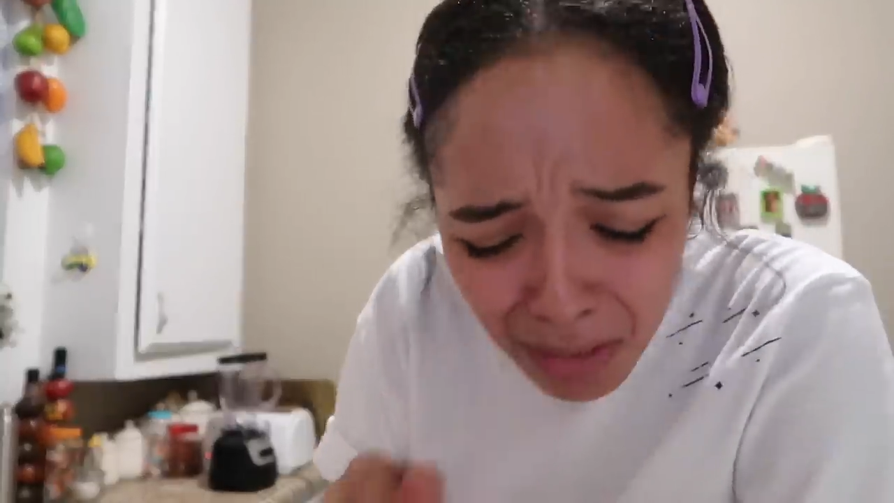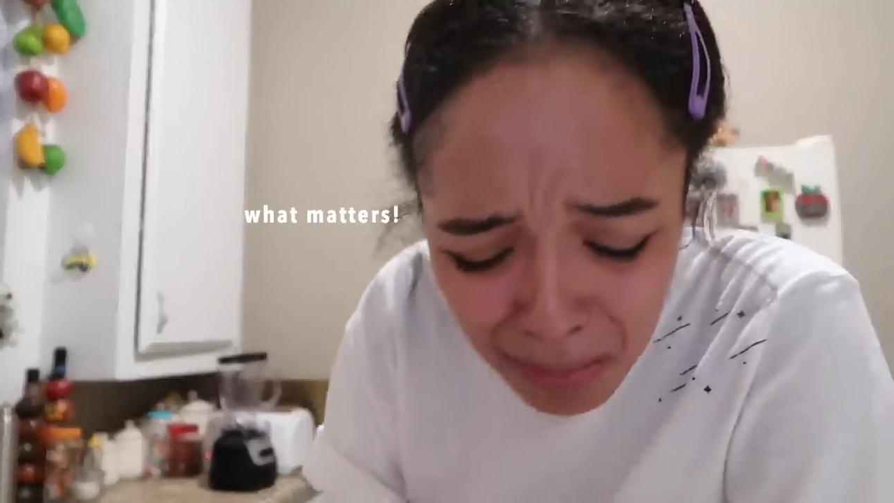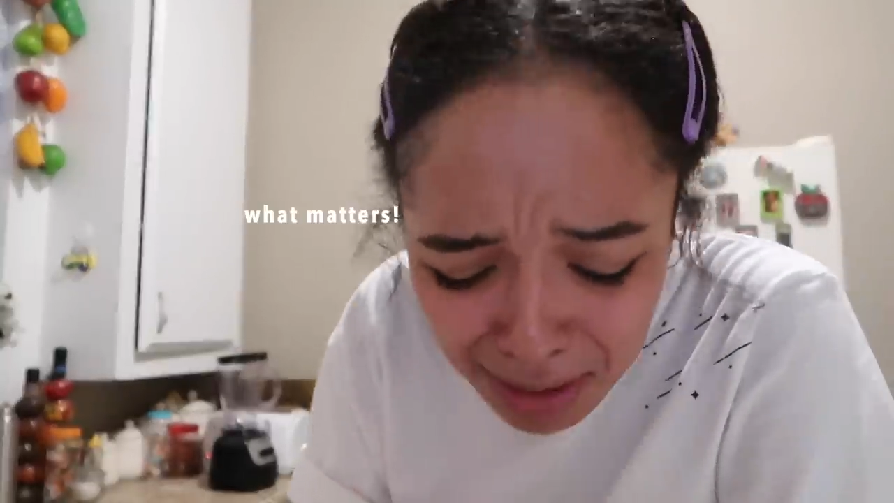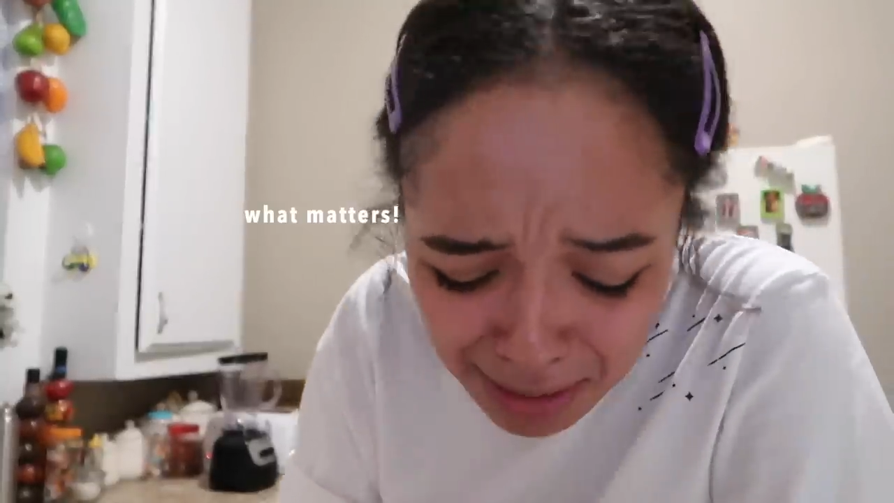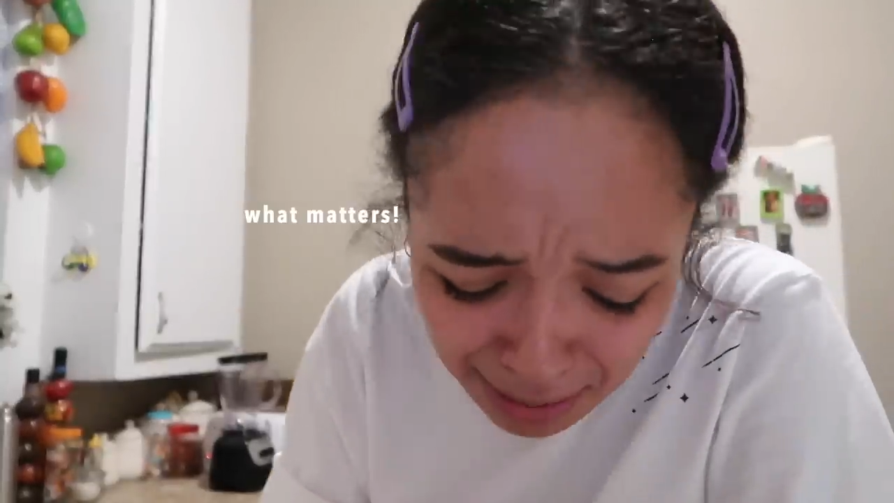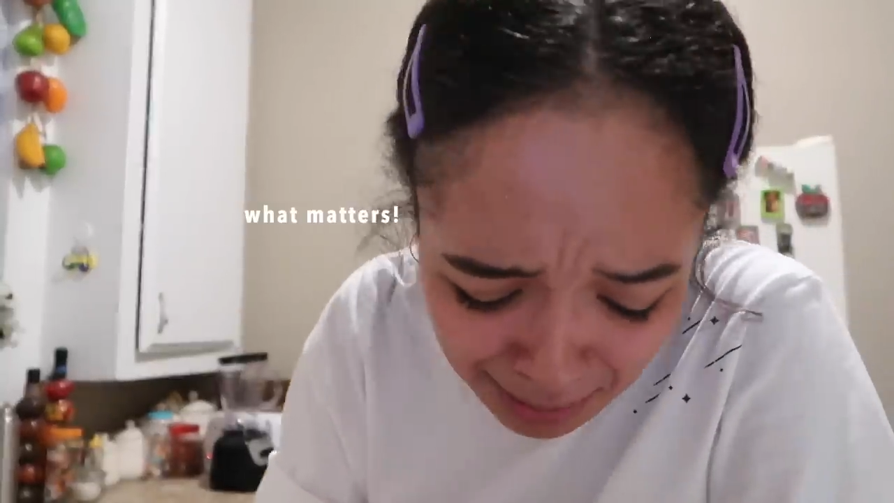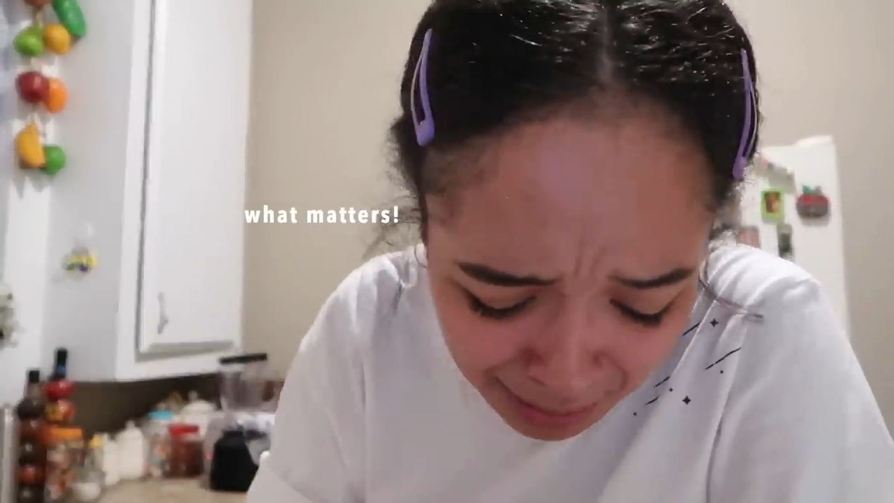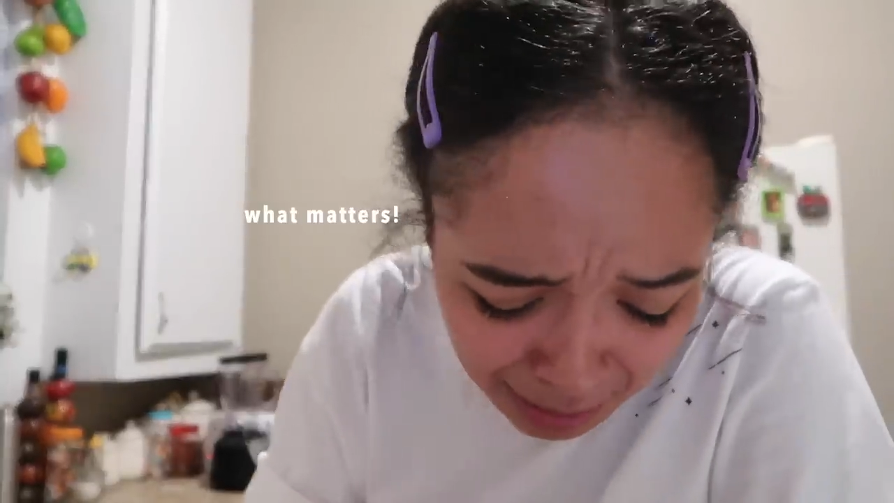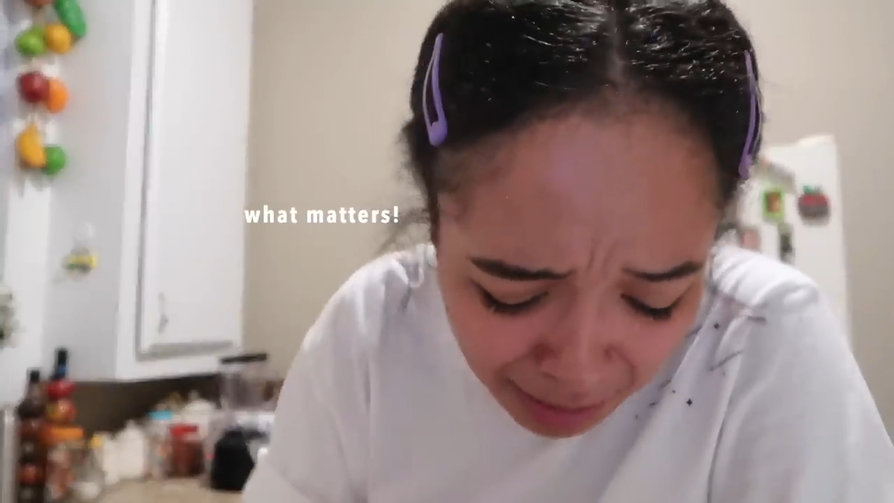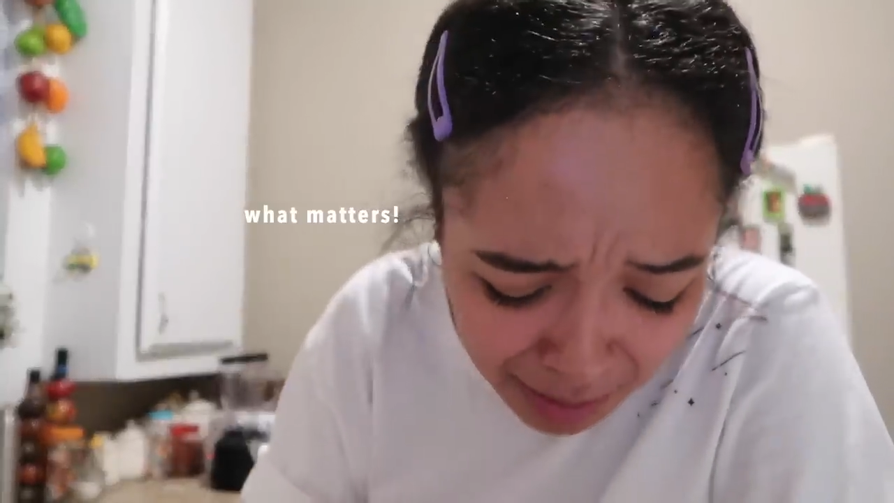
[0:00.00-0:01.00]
but it tasted